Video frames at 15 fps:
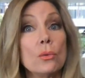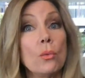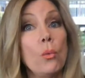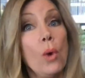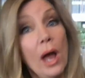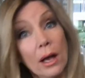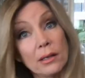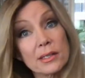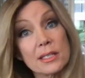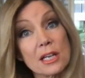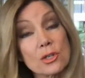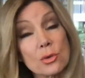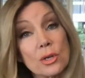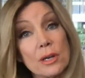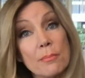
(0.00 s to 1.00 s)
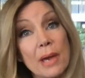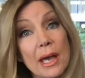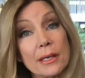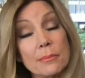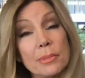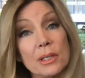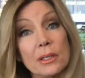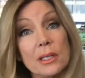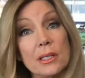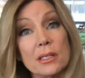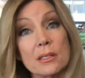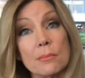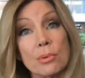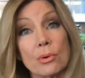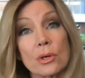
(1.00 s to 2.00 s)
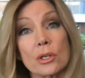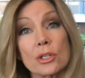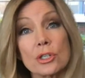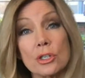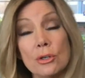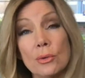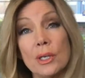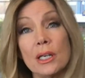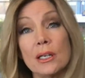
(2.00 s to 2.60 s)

Well, sexual compatibility is important too,